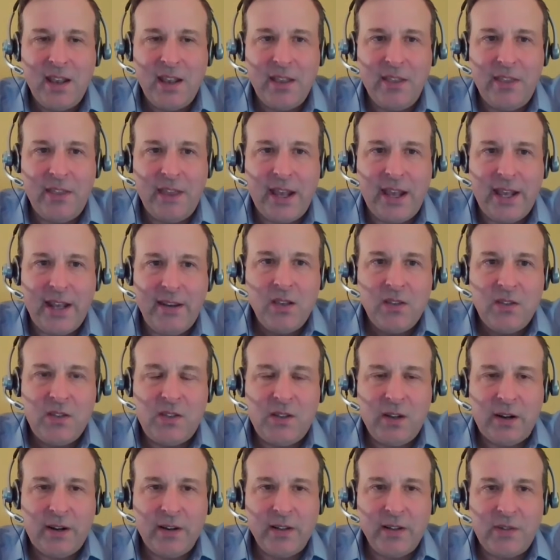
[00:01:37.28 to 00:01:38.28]
that
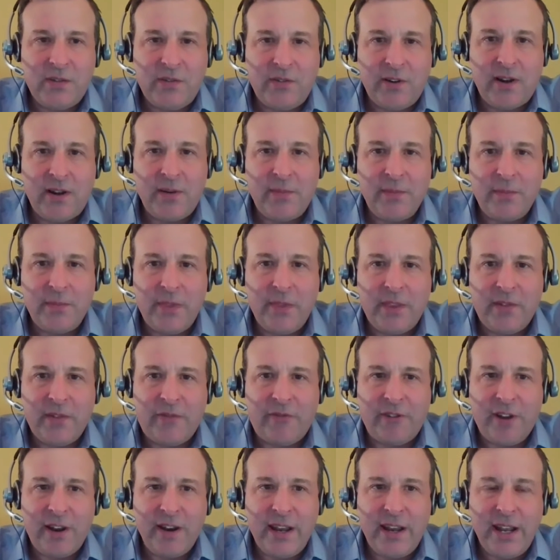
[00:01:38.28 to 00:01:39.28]
starts from the
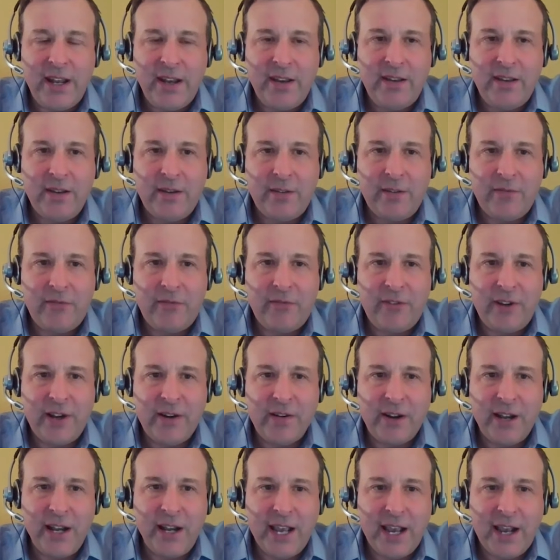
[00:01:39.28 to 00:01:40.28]
front end of
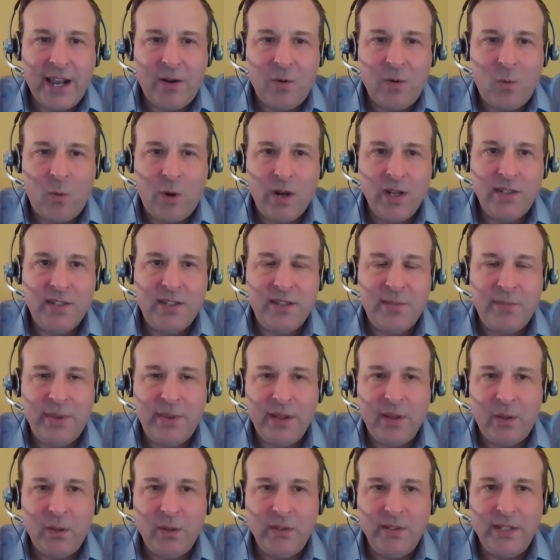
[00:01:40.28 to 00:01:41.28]
figuring out what to
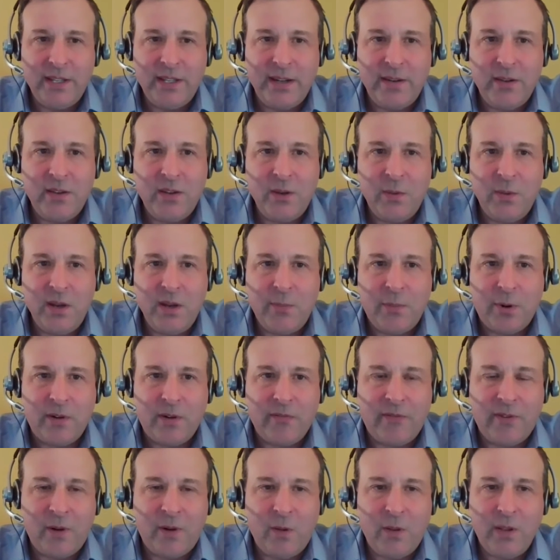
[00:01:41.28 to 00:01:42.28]
build and doing
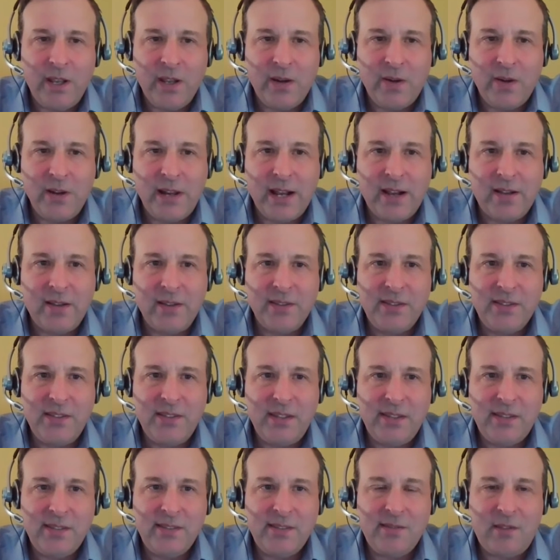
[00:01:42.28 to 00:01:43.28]
portfolio
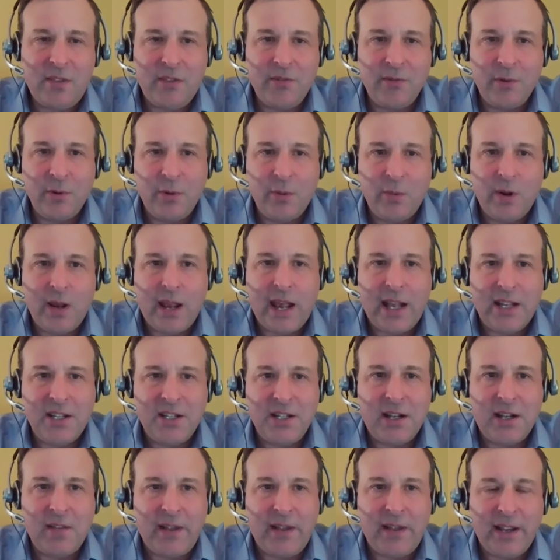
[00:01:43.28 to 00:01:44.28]
analysis through
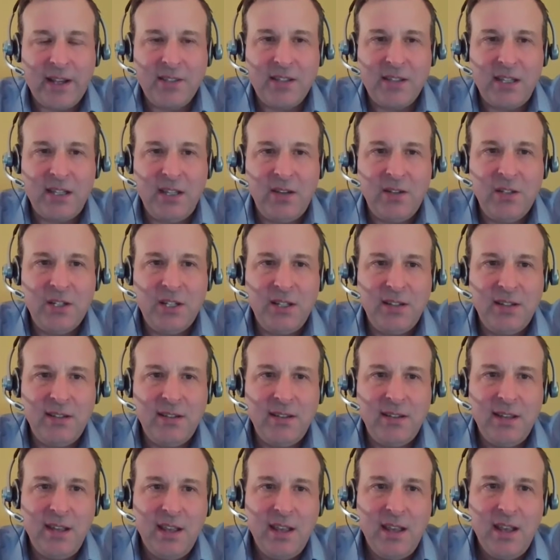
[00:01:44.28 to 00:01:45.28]
agile execution,
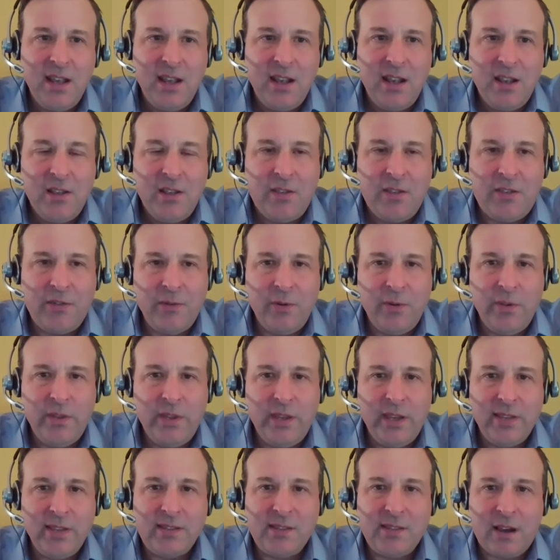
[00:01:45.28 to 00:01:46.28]
through
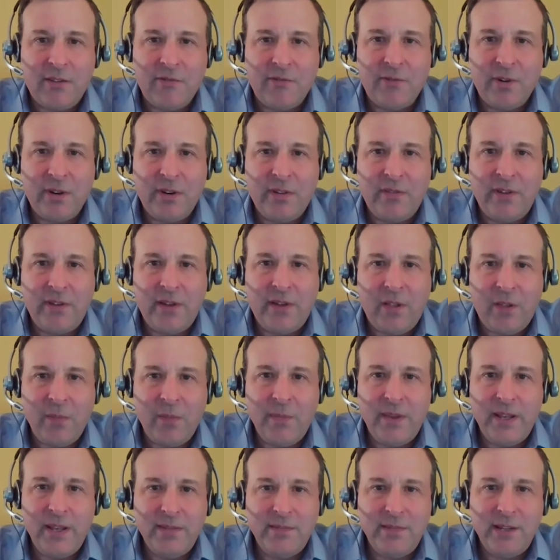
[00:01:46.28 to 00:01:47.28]
the software
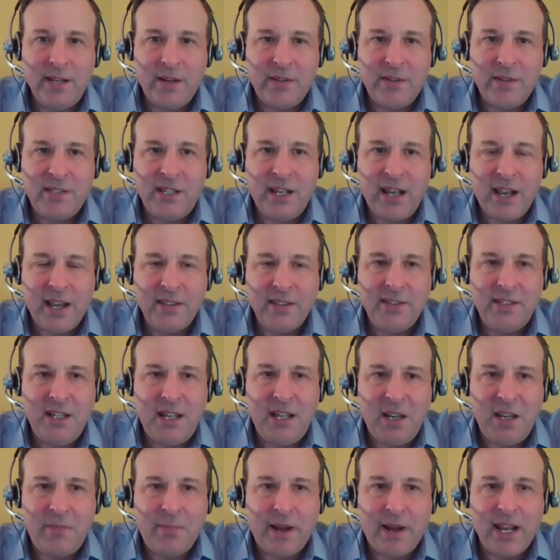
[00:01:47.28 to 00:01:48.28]
development,
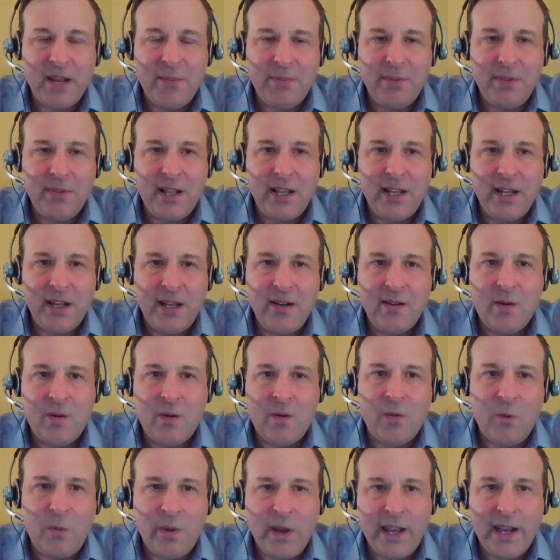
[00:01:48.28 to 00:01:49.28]
CI/CD pipeline,
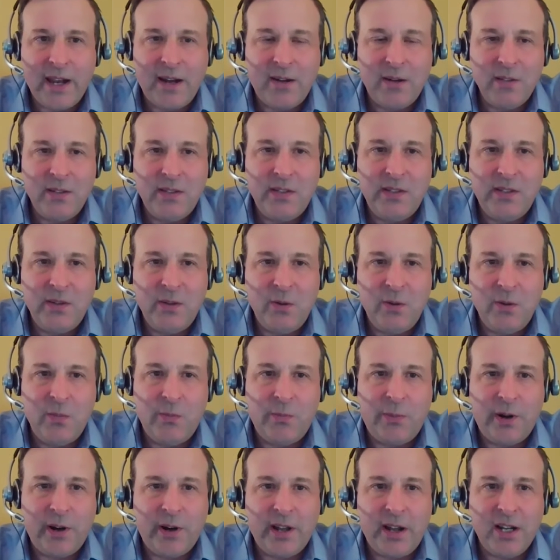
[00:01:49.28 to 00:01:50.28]
all the way out to
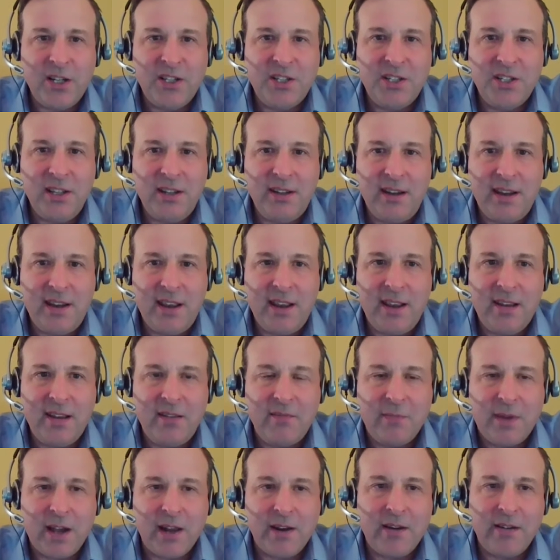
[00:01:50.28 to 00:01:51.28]
production
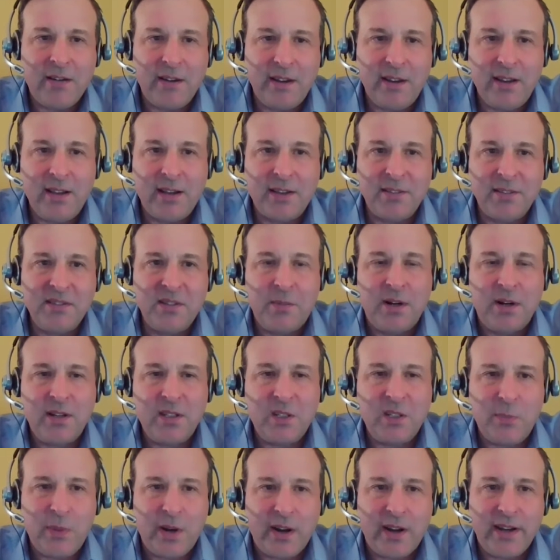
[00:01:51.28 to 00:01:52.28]
and monitoring customer
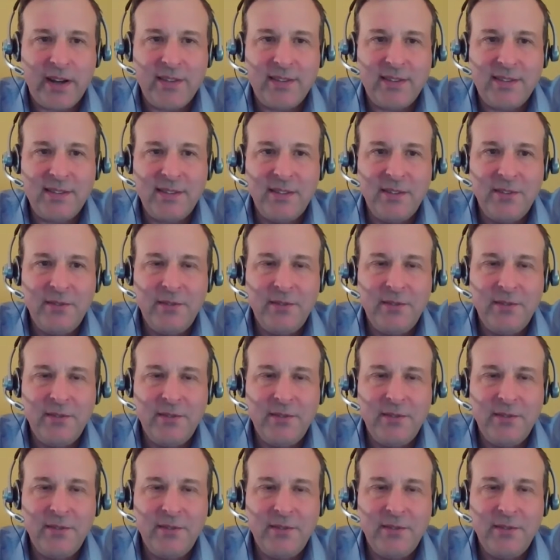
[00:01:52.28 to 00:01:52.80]
experience.